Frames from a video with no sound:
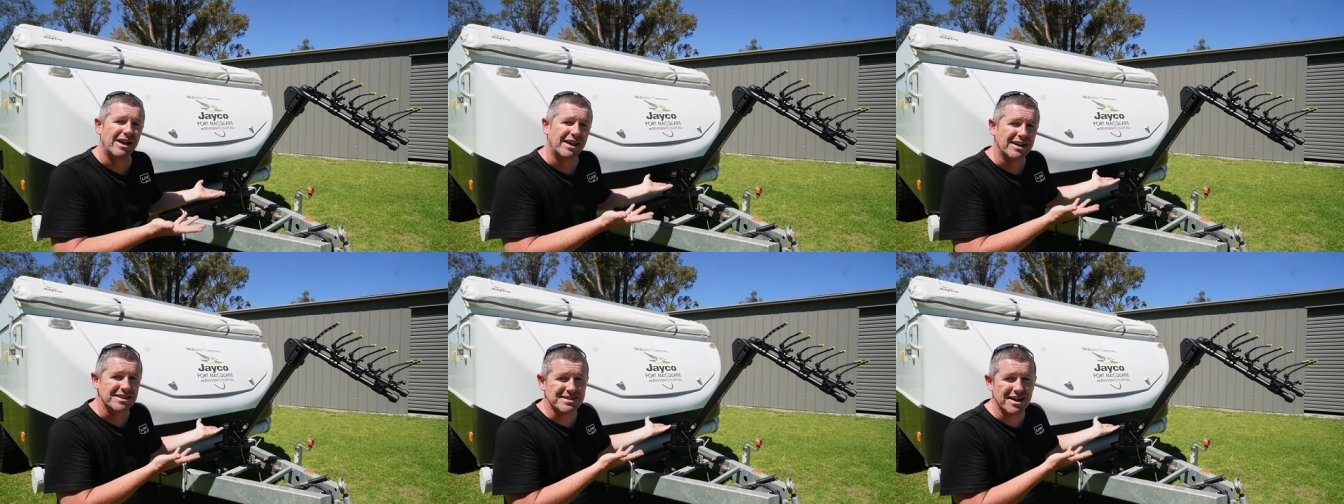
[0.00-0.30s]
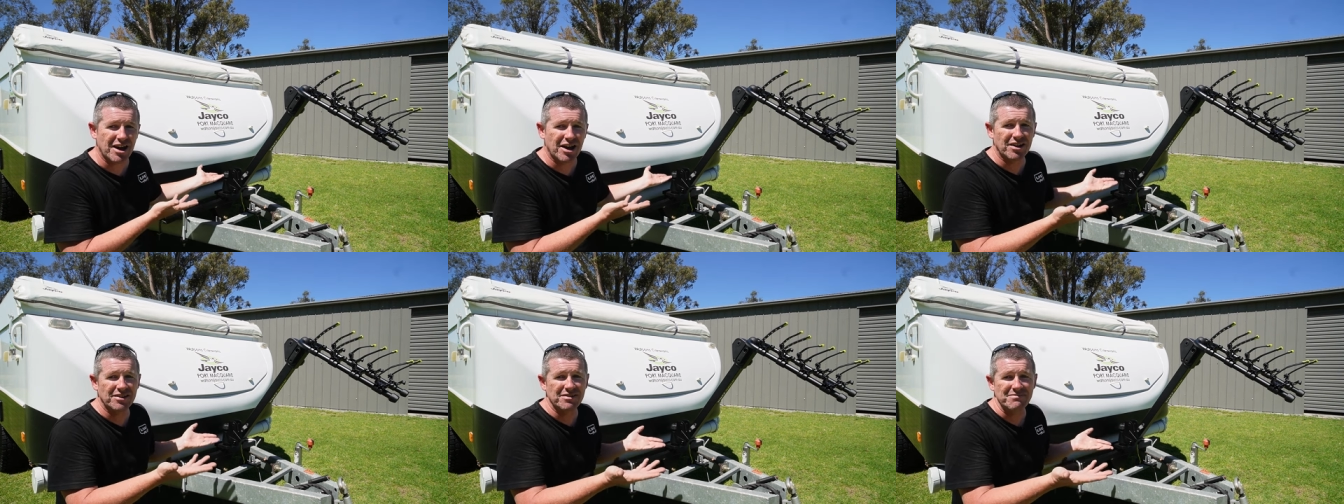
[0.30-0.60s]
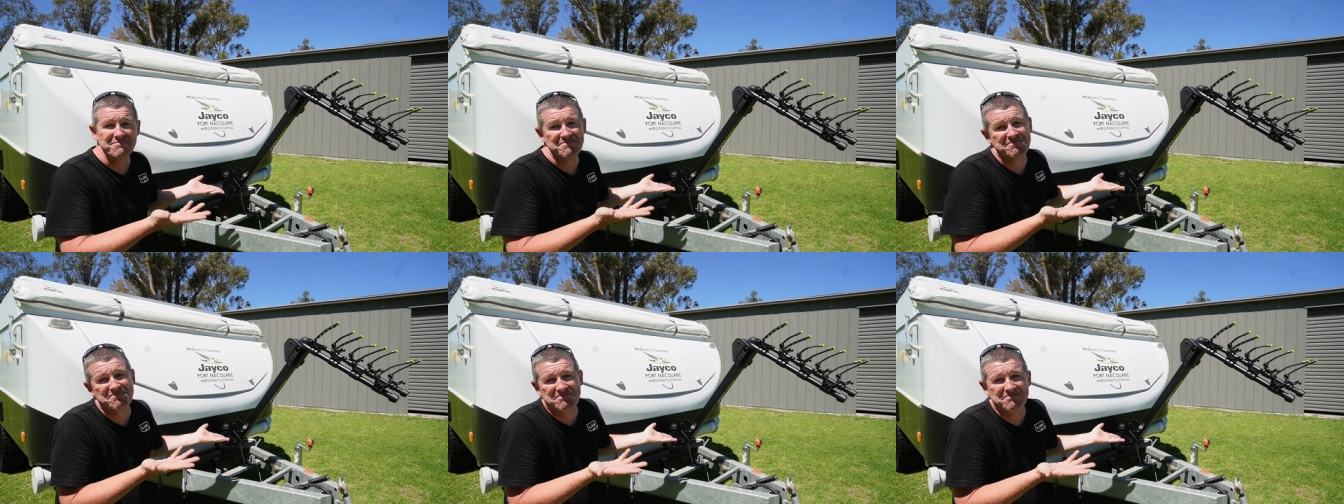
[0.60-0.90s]
So
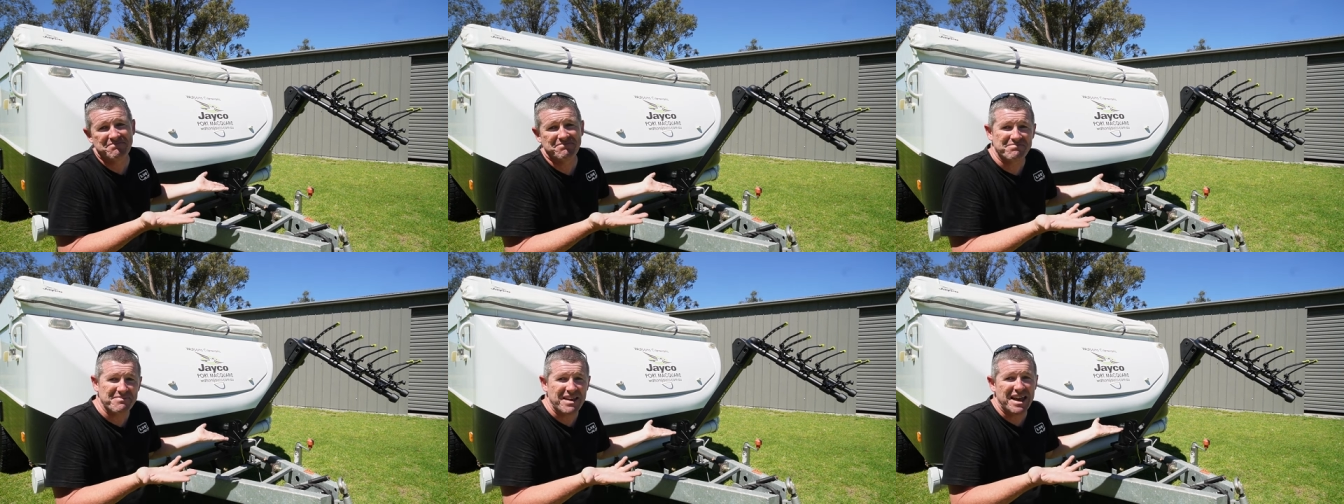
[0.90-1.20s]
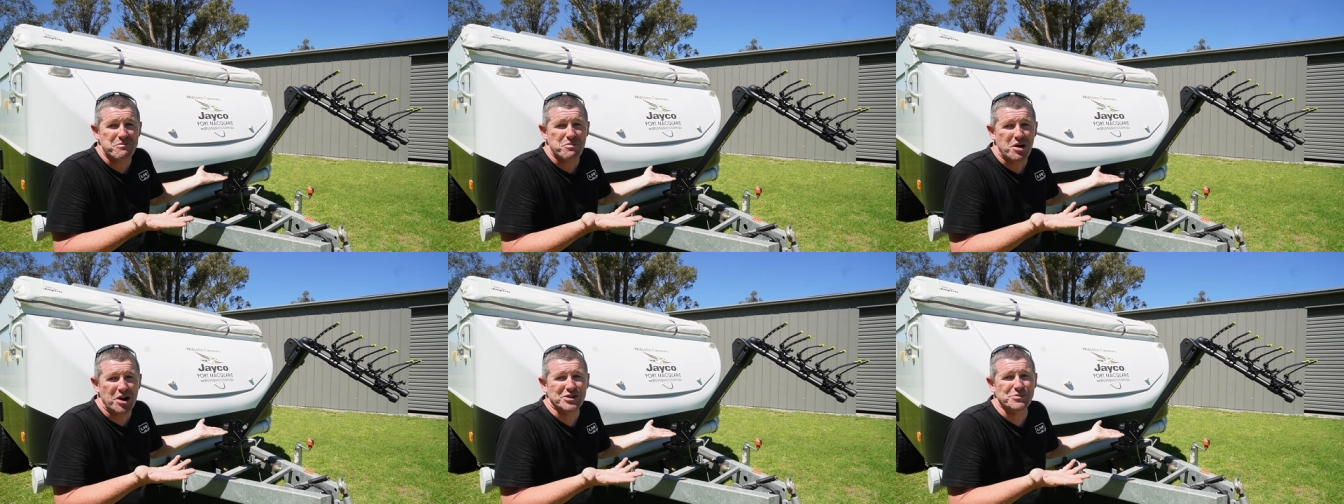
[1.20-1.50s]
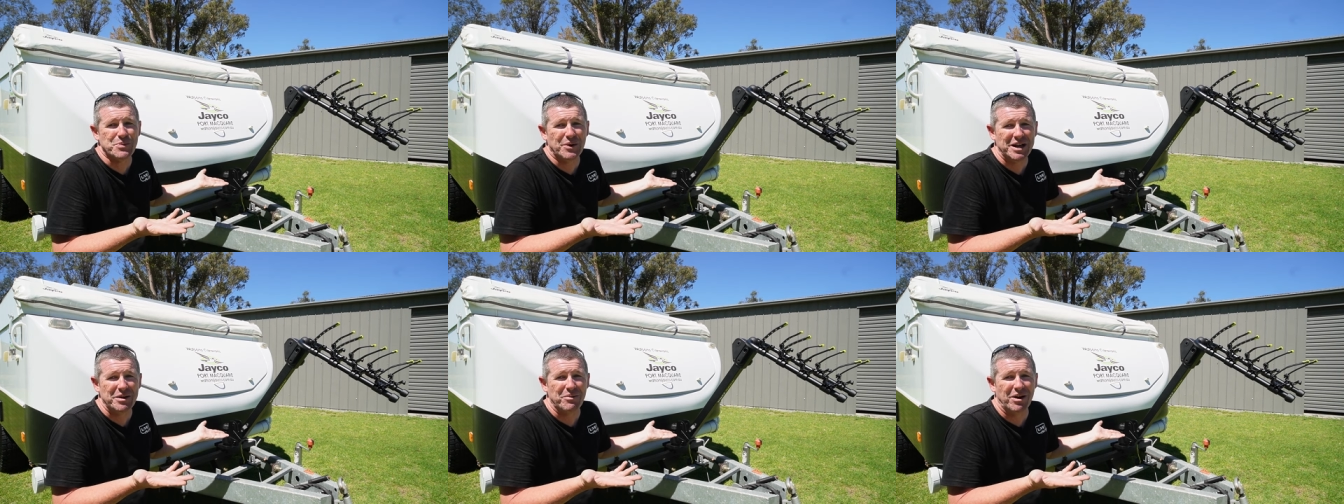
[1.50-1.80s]
it works
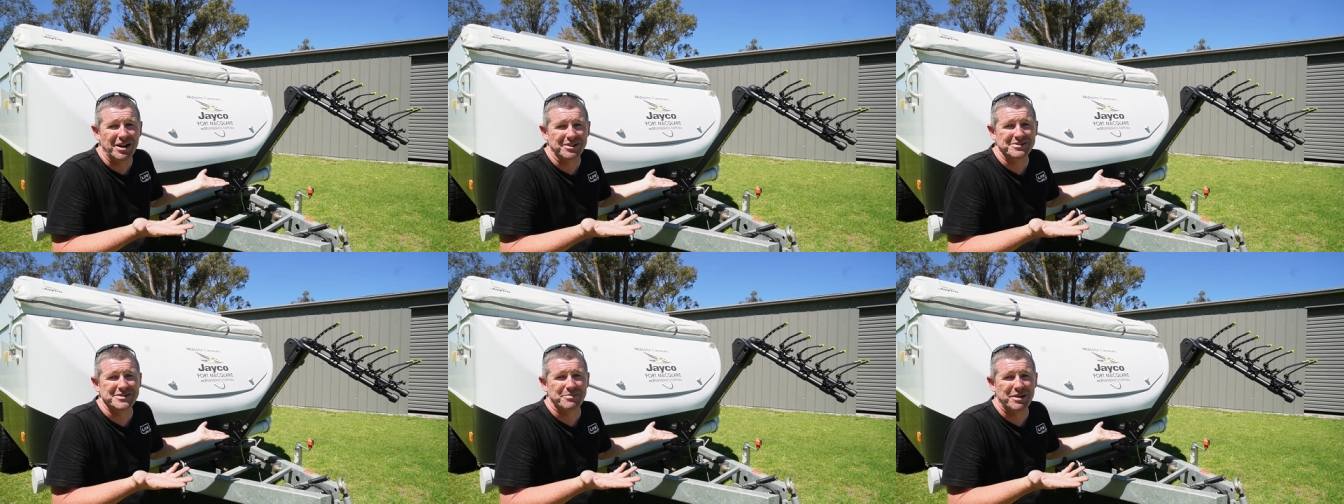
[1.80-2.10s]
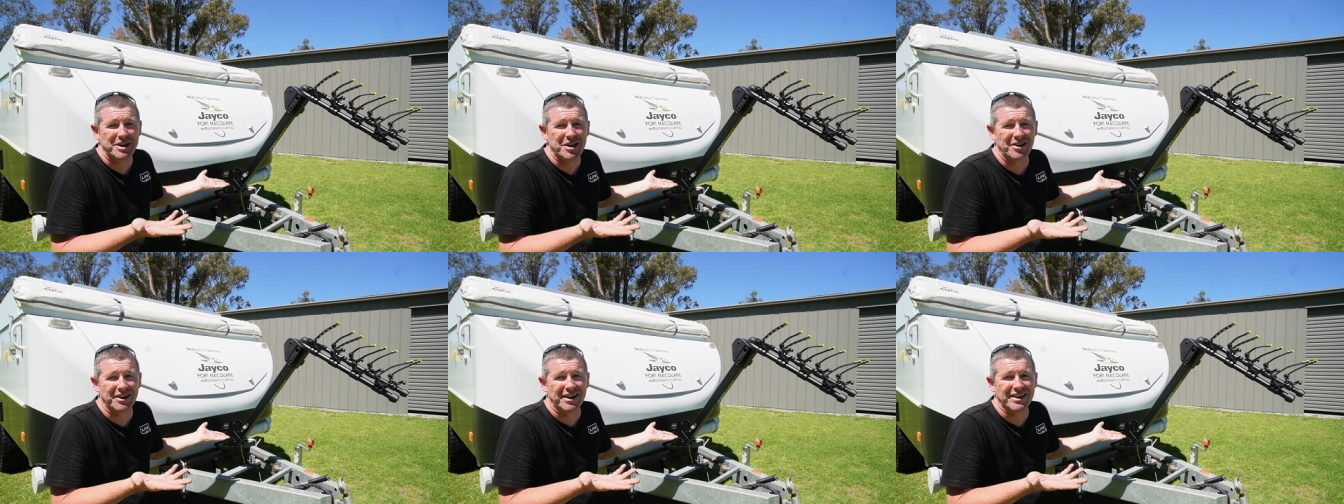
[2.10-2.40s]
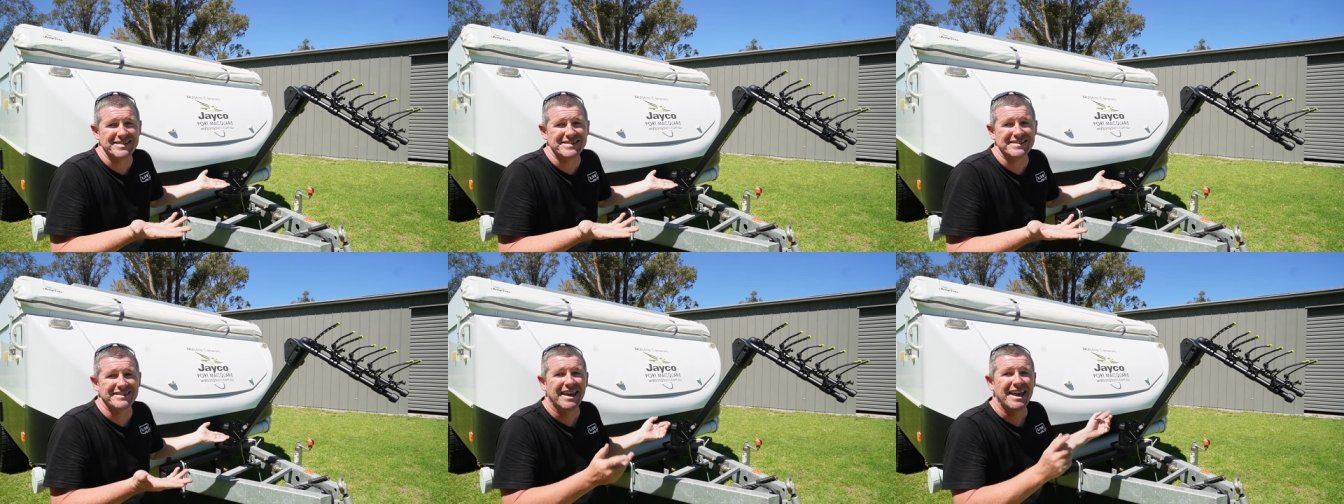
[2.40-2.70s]
pretty well, to be
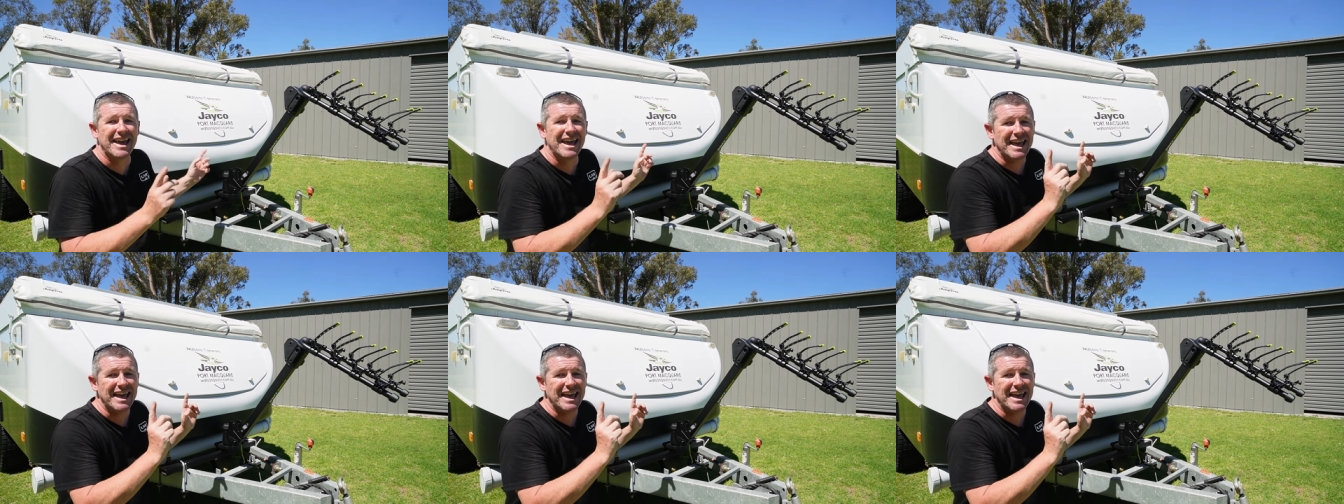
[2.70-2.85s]
honest.